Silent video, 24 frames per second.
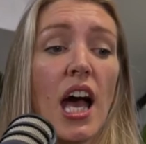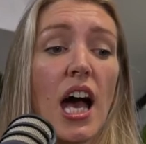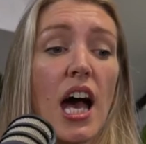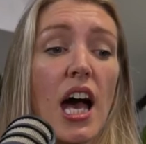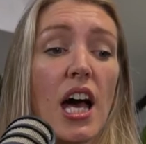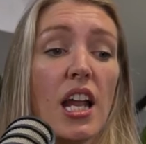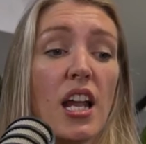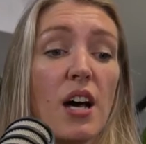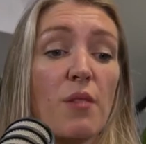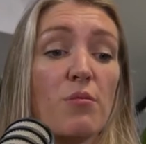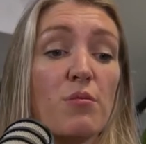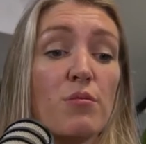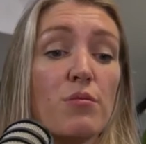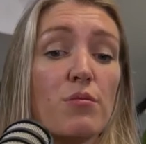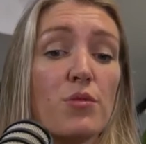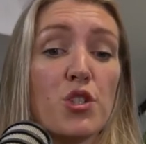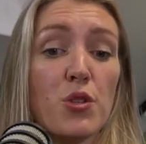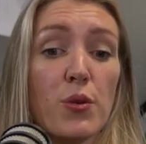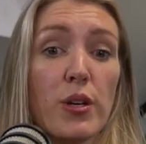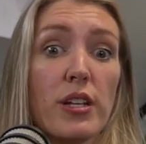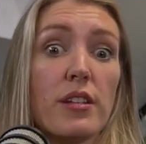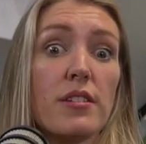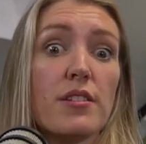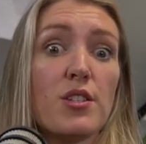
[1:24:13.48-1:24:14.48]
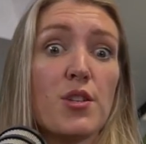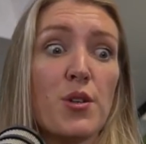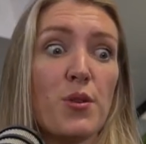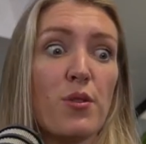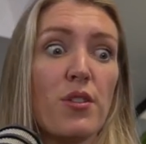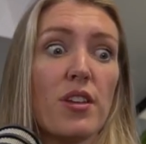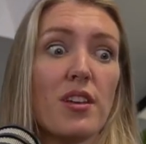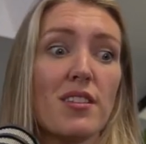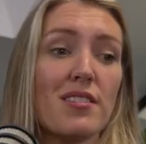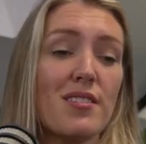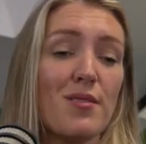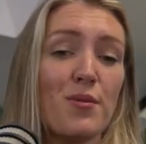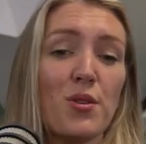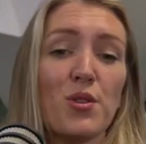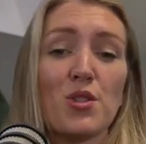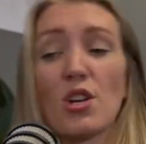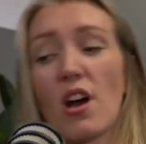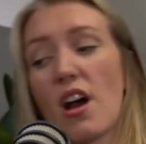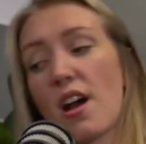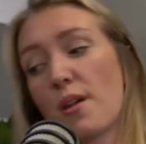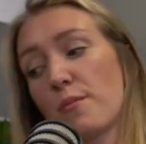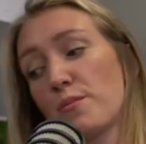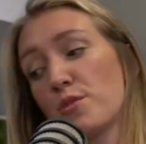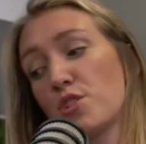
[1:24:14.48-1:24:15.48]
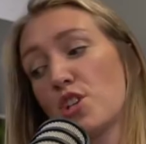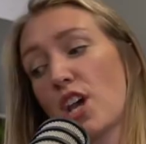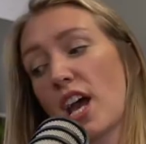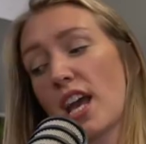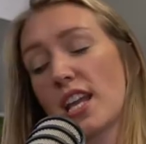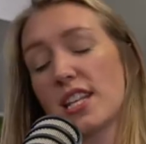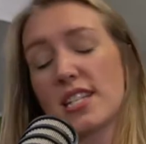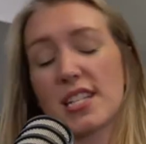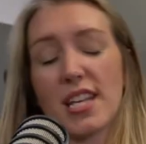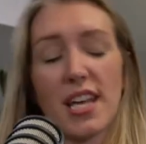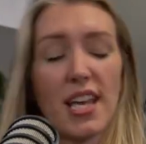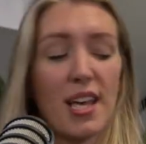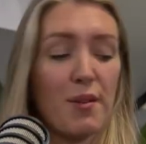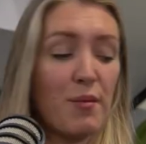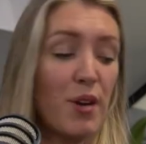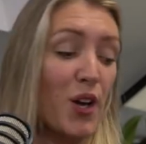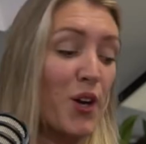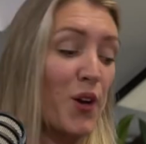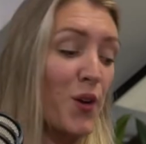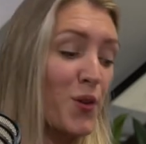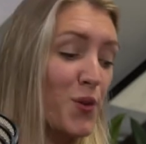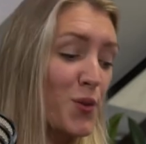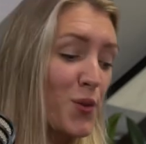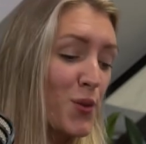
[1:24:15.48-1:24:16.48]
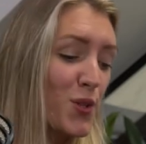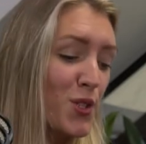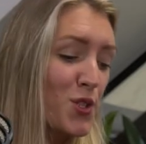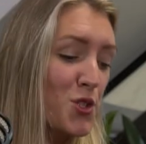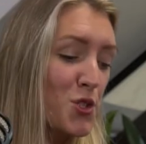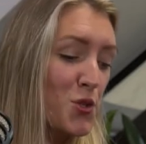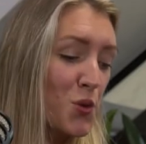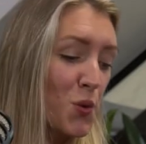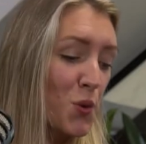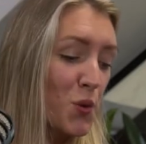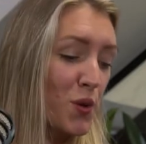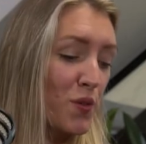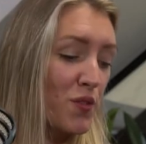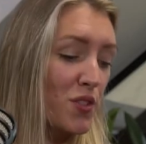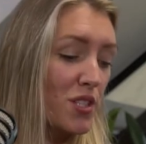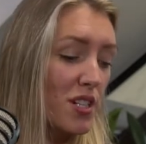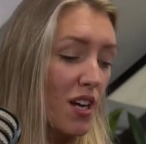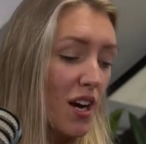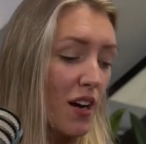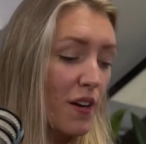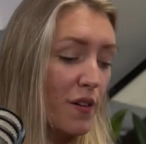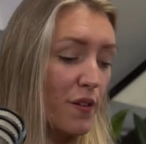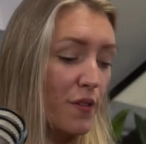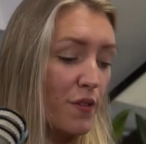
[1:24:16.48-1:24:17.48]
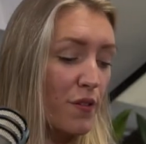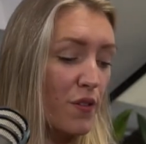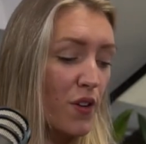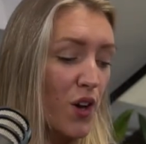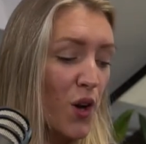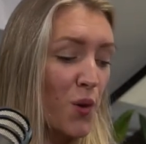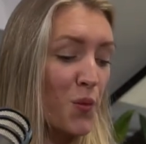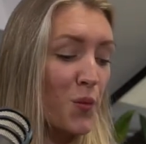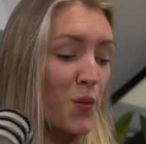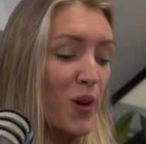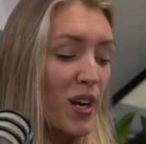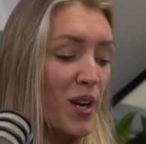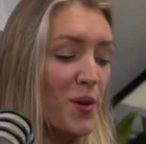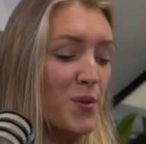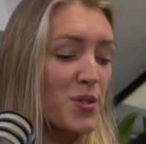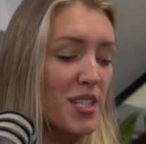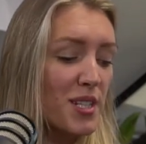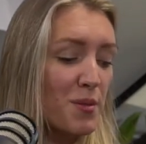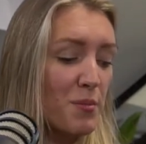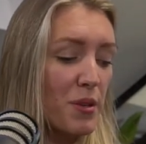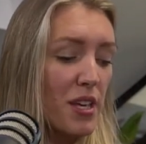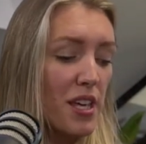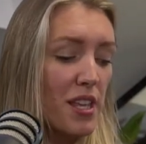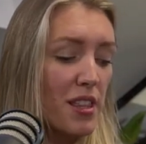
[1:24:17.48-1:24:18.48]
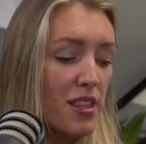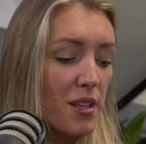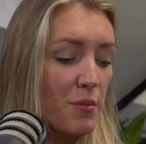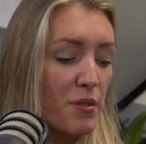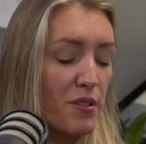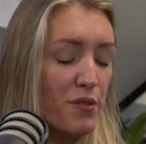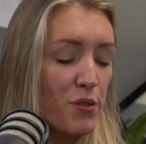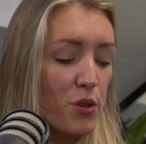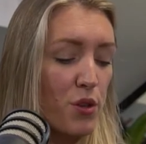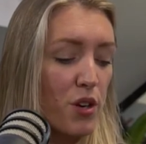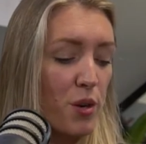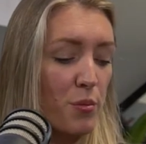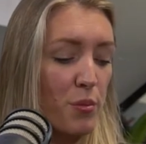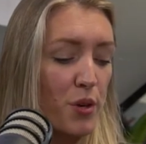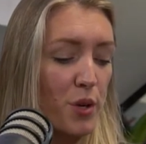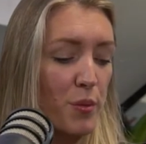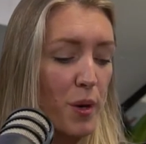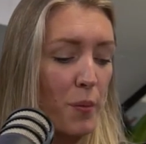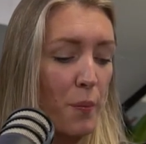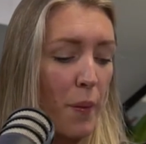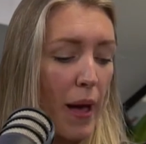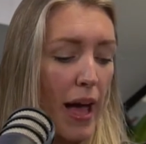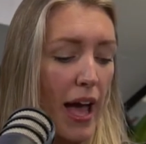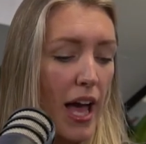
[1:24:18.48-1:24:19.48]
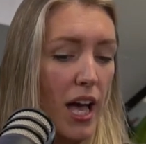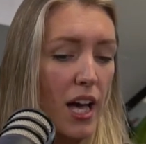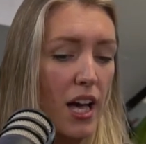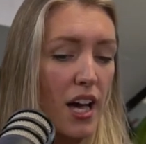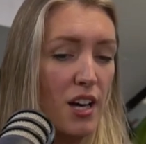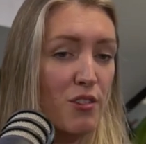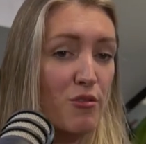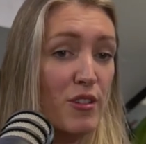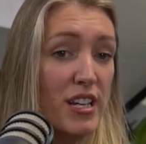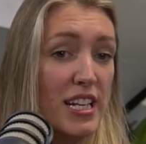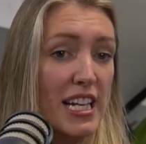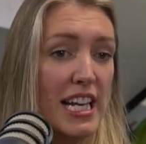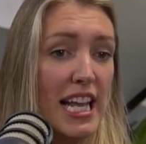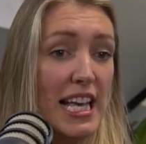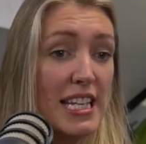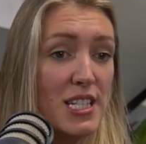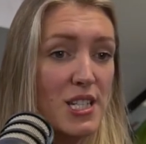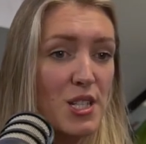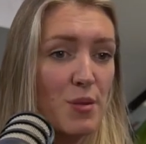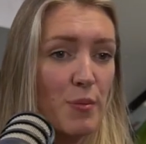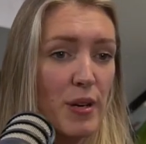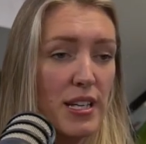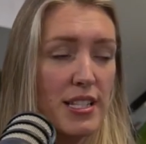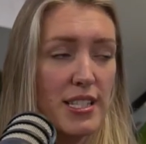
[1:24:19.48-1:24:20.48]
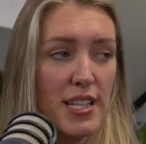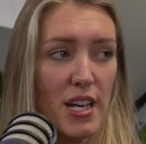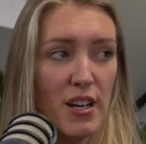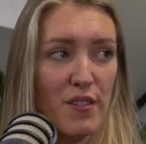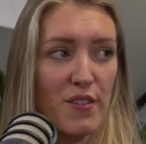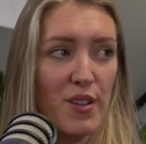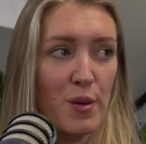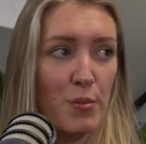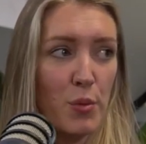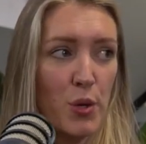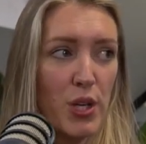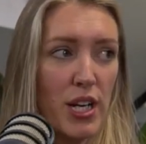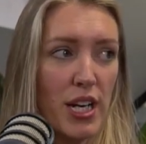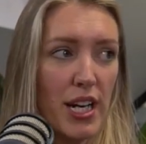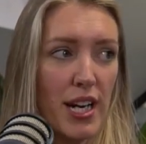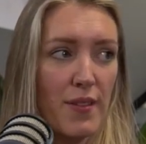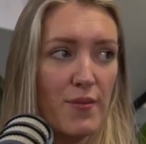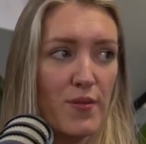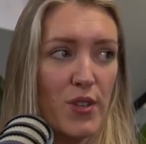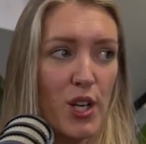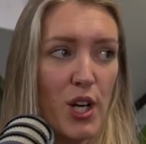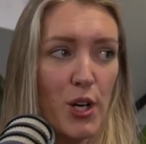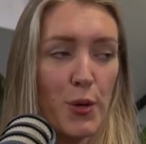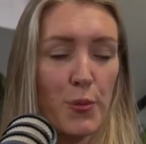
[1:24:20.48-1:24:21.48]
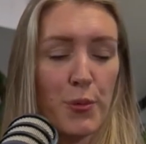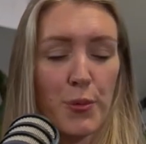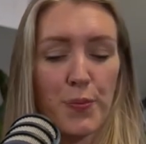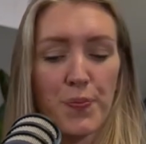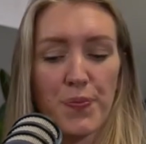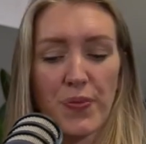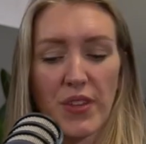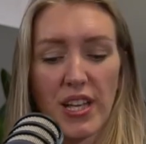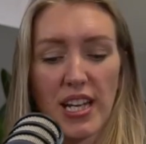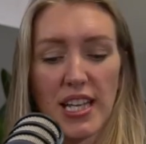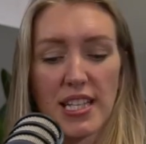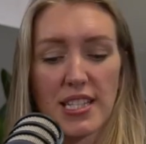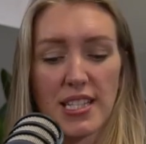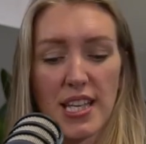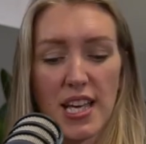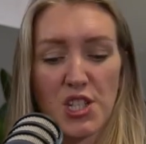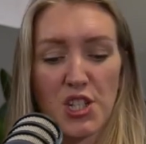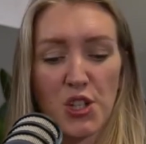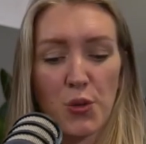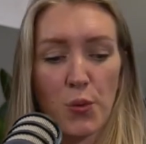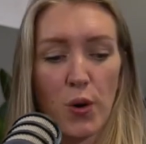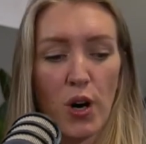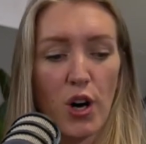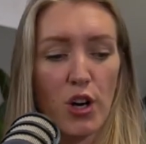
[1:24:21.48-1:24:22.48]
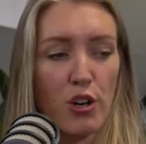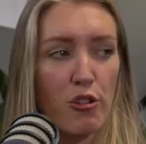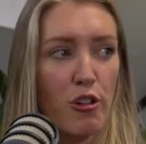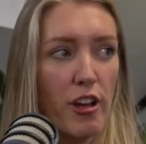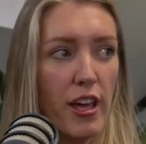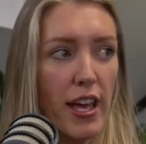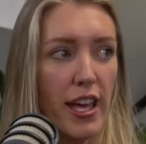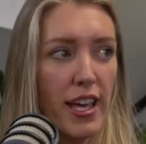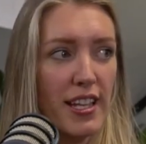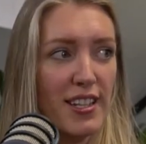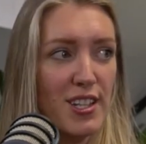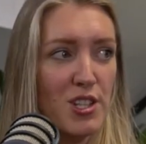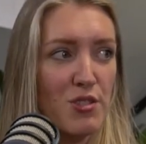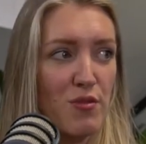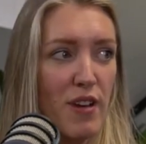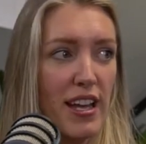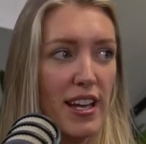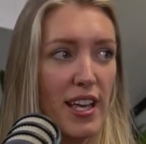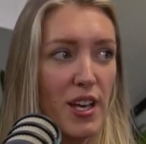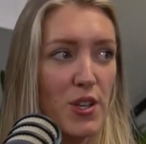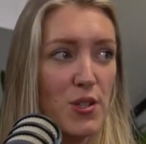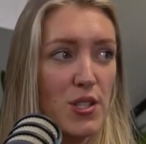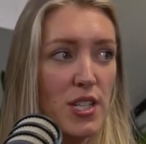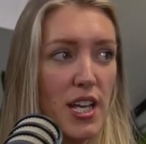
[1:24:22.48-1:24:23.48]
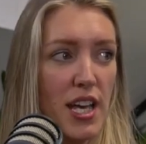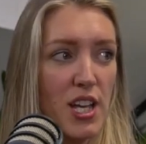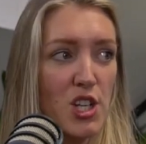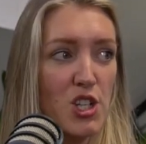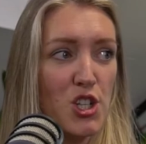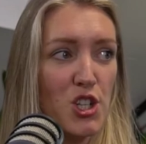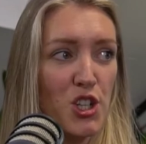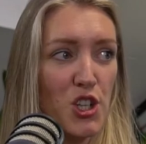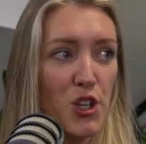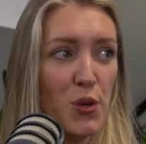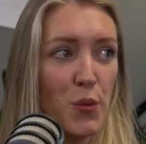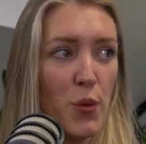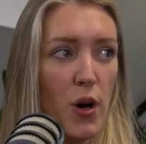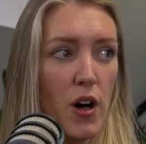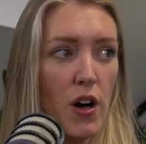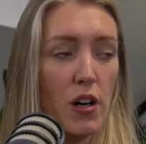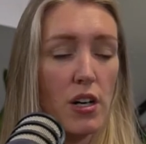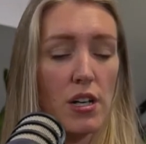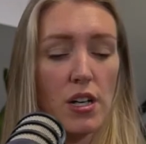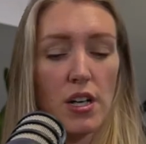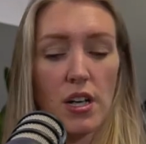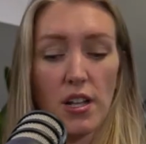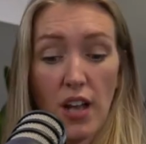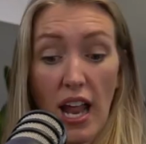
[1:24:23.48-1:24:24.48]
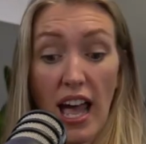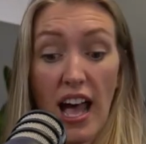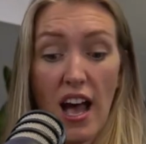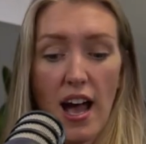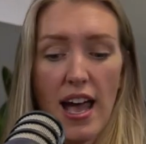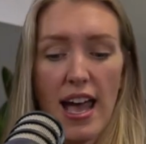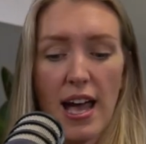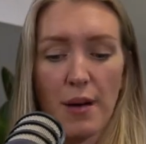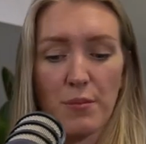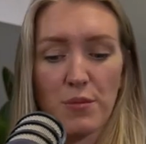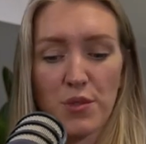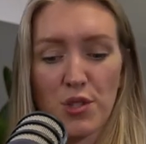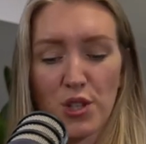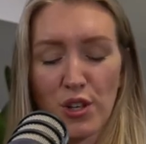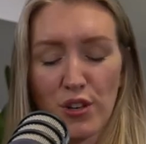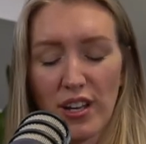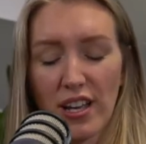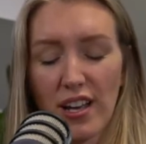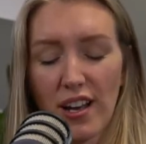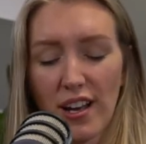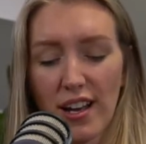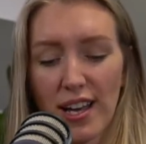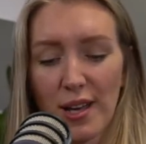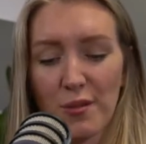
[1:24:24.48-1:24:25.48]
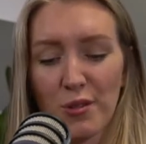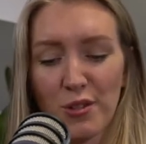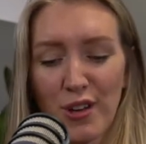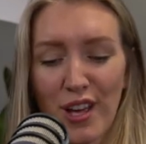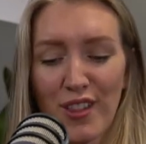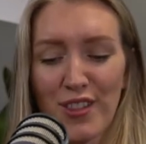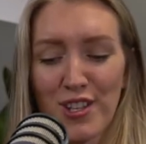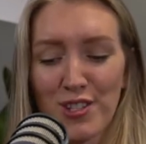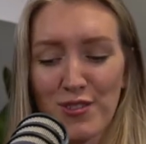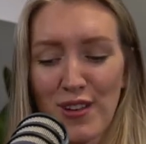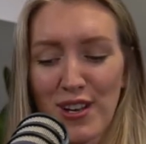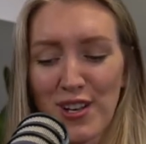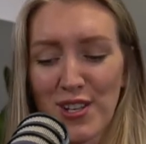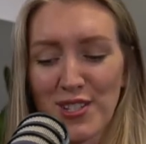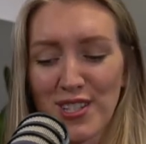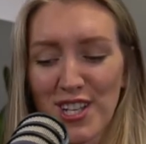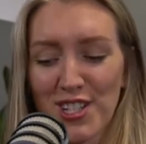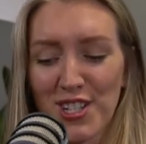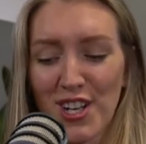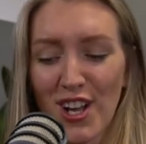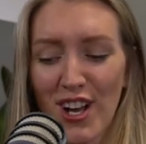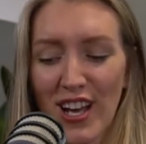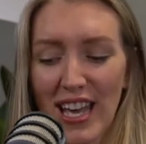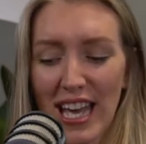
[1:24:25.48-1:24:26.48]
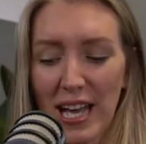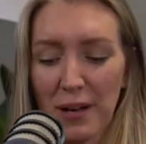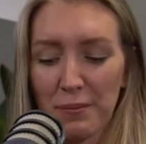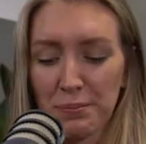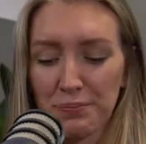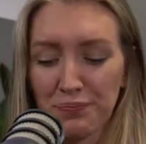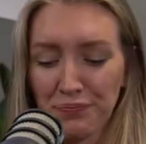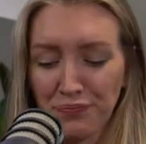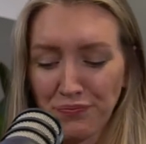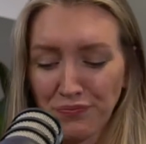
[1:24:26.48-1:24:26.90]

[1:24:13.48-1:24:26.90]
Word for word: and I'm doing two things at one time, chatting to him. And I go through this drawer of stuff. And when I was in Ibiza before I broke my back, I'd written a letter to myself and I put it in an envelope. And it said, You are creating this radio station. You are. Like, I am, sorry. I am creating this radio station. I am.